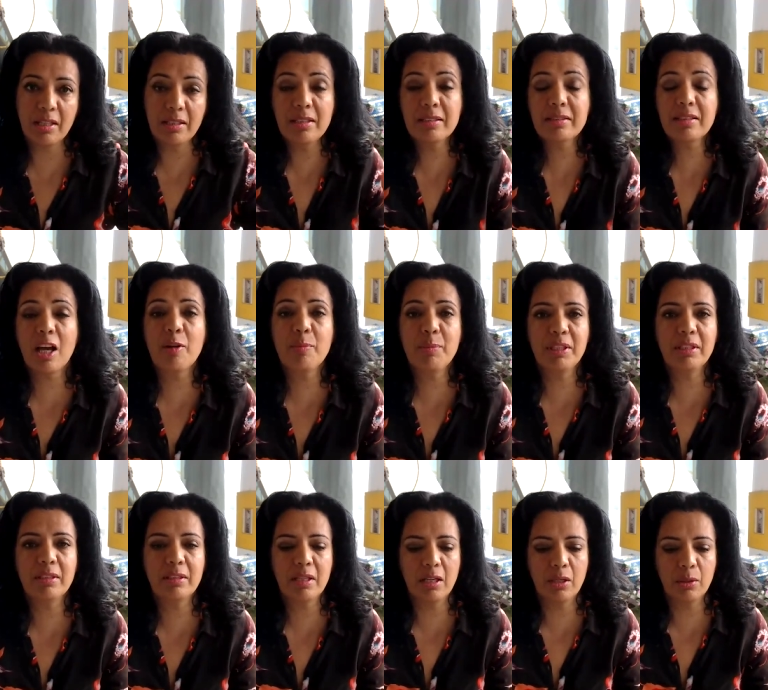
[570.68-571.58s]
And it's
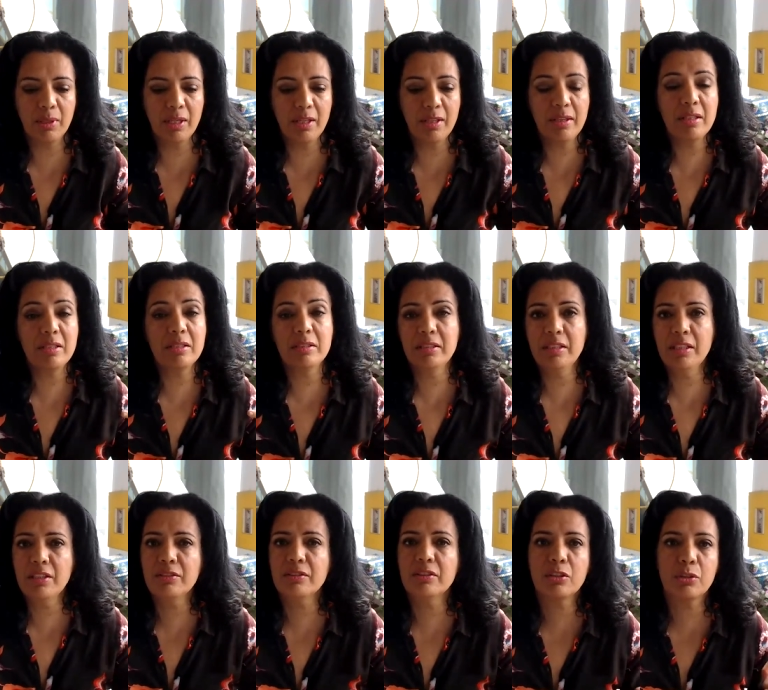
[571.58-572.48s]
happening now. And this
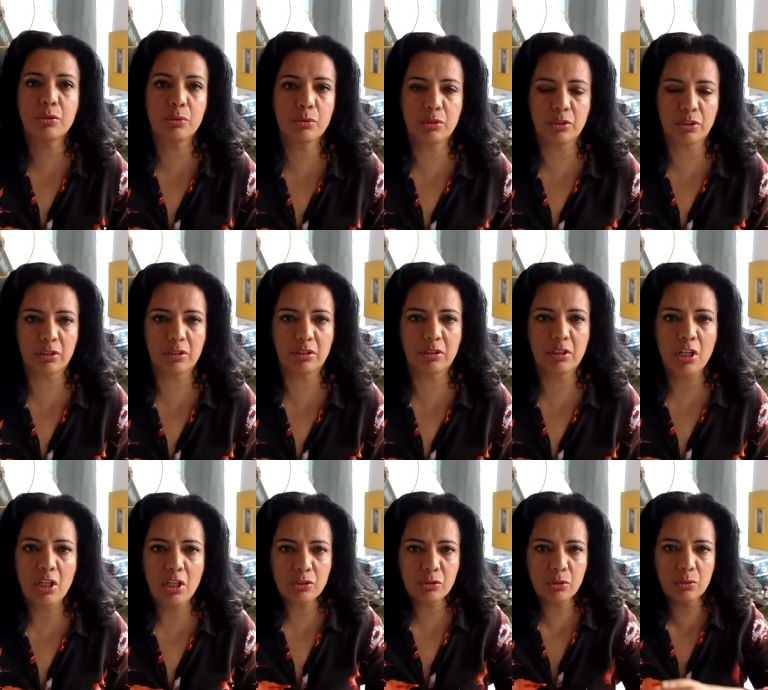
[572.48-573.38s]
year is crucial.
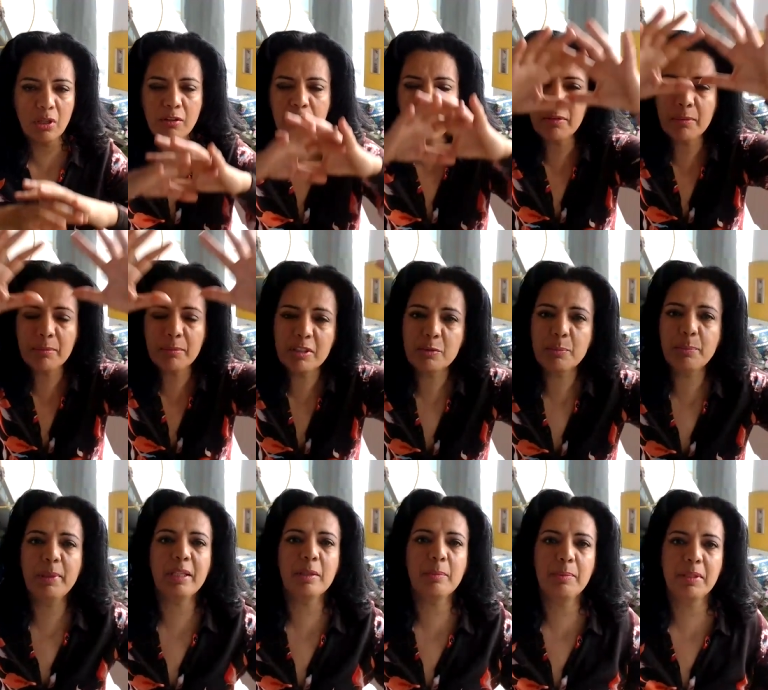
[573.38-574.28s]
So now, from this
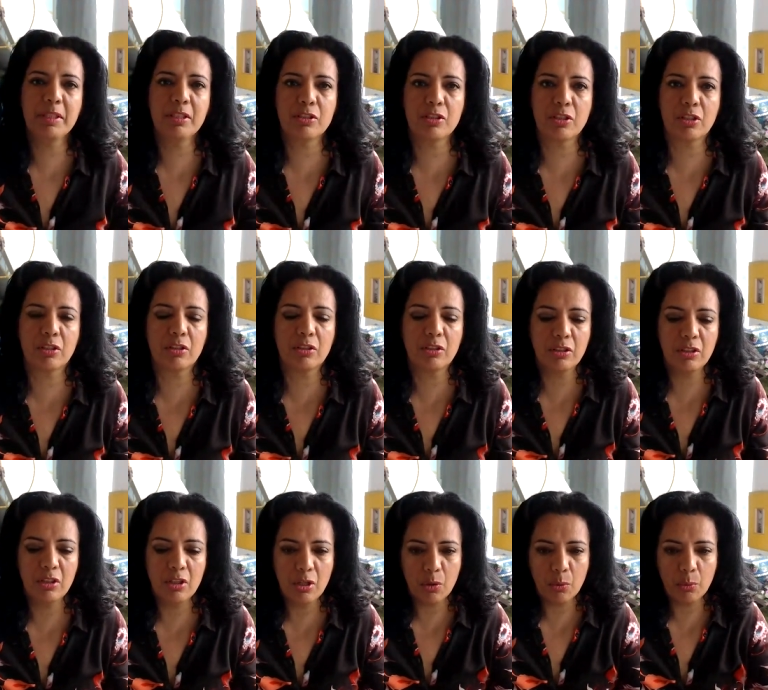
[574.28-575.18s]
big picture,
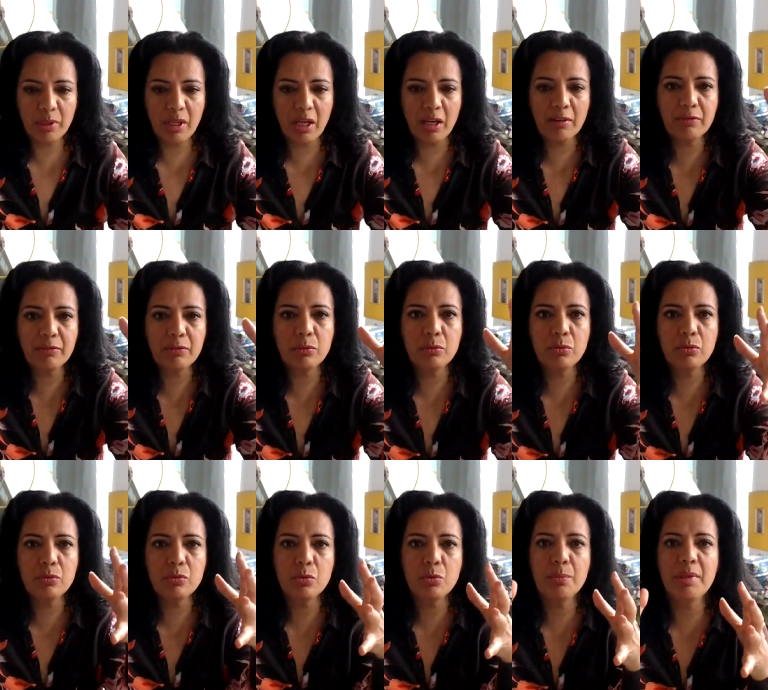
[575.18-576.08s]
we have
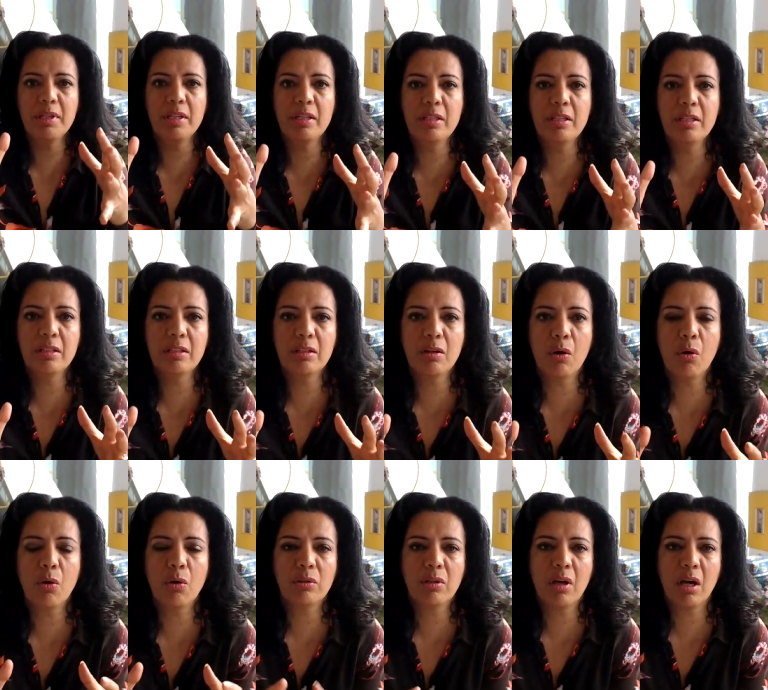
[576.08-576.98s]
to zoom in
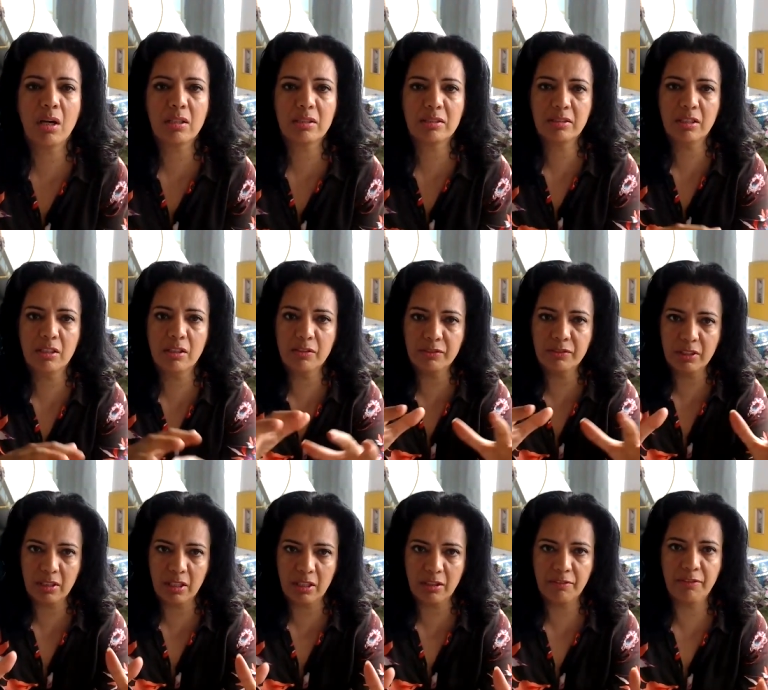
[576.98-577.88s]
on ourselves
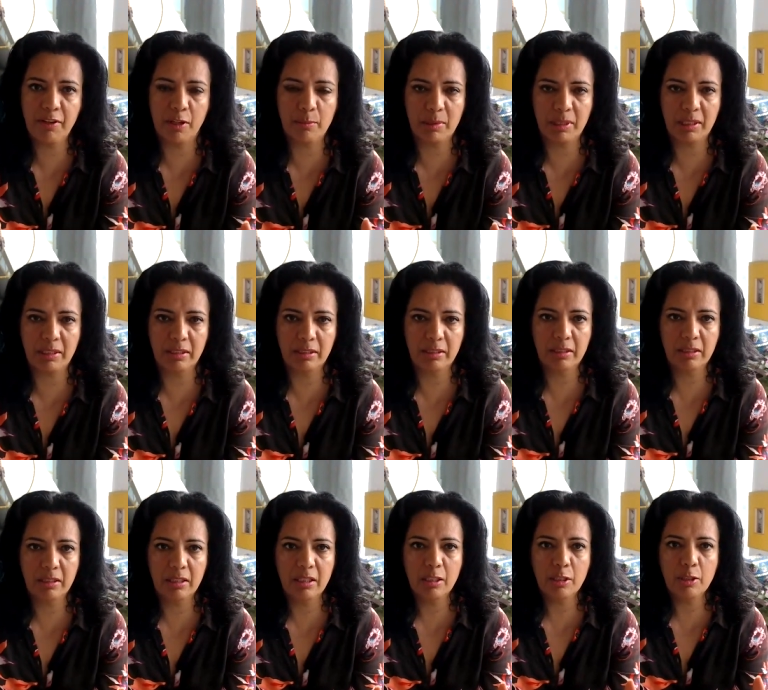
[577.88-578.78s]
and our family
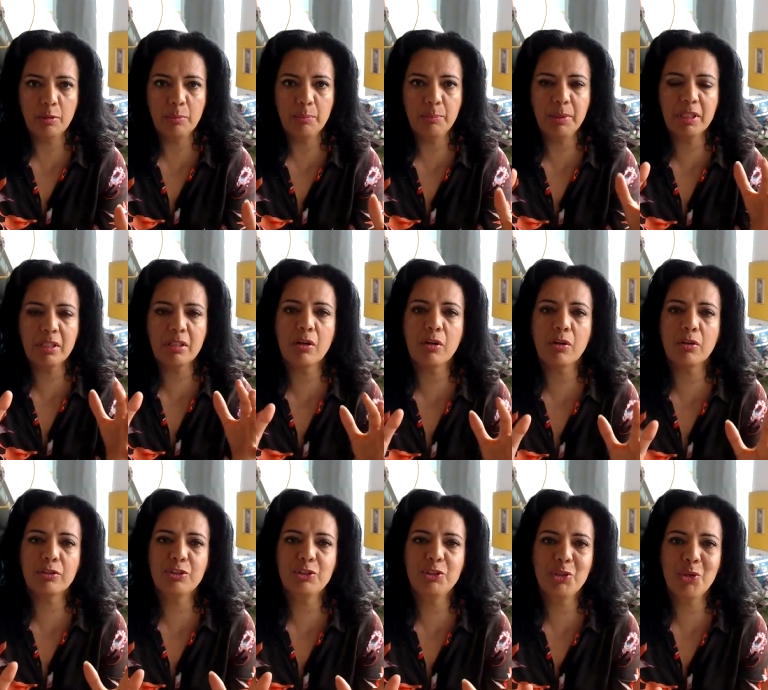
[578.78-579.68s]

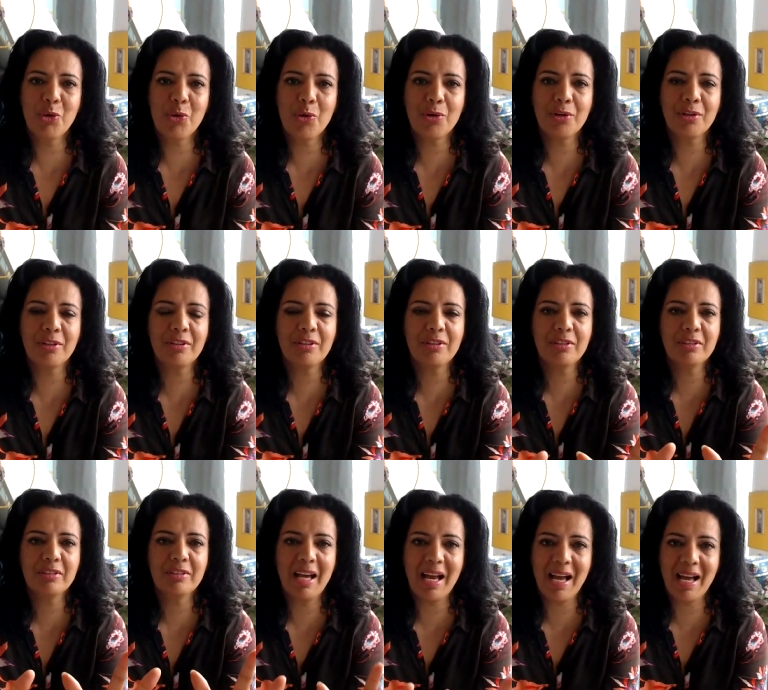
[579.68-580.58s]
because your
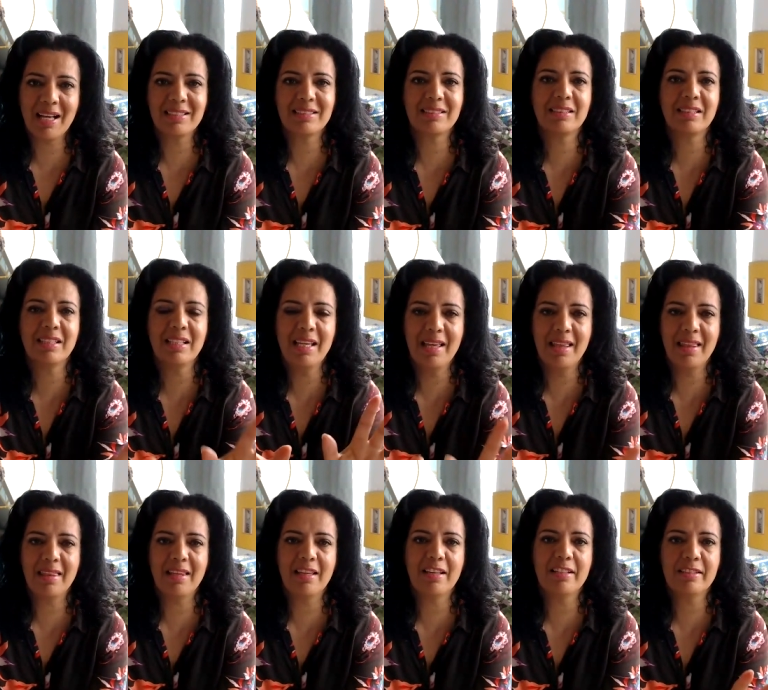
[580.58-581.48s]
task
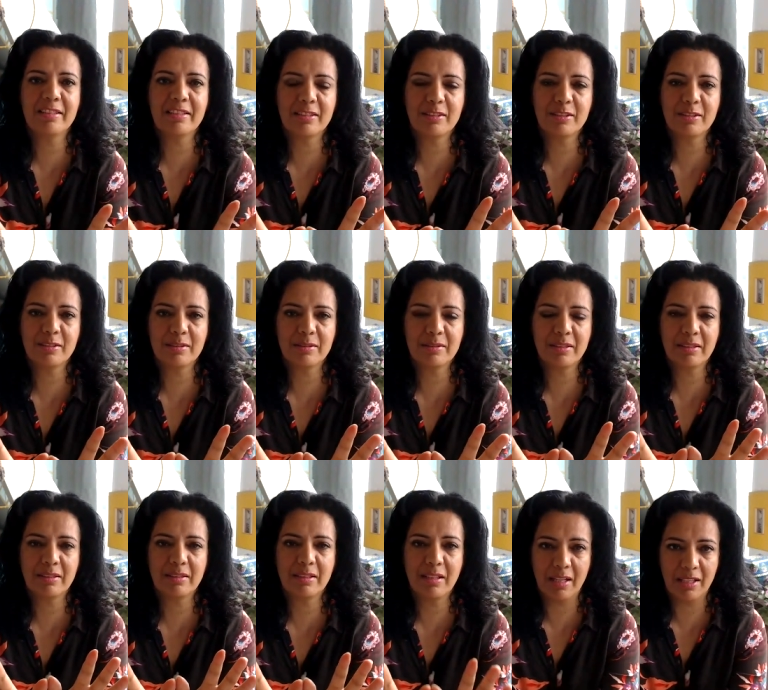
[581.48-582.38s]
in this
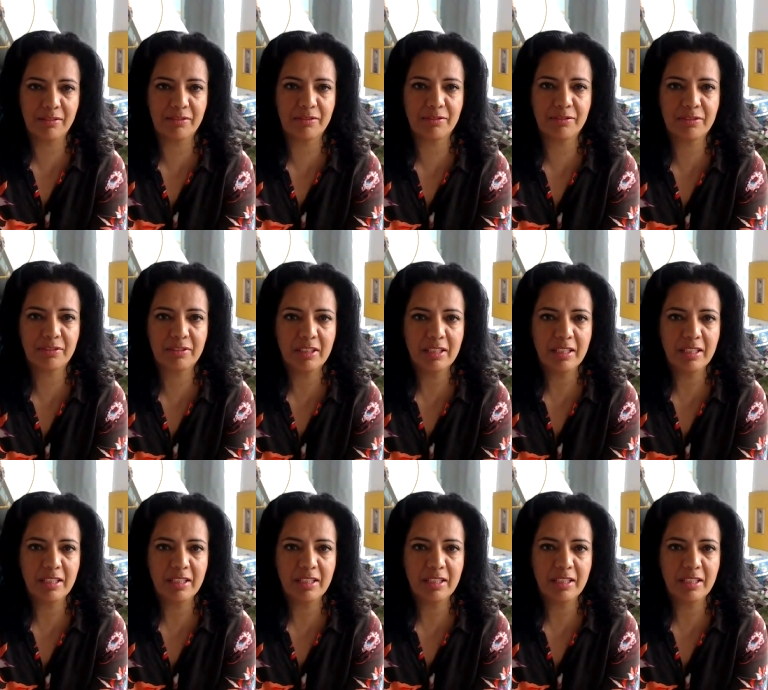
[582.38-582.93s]
life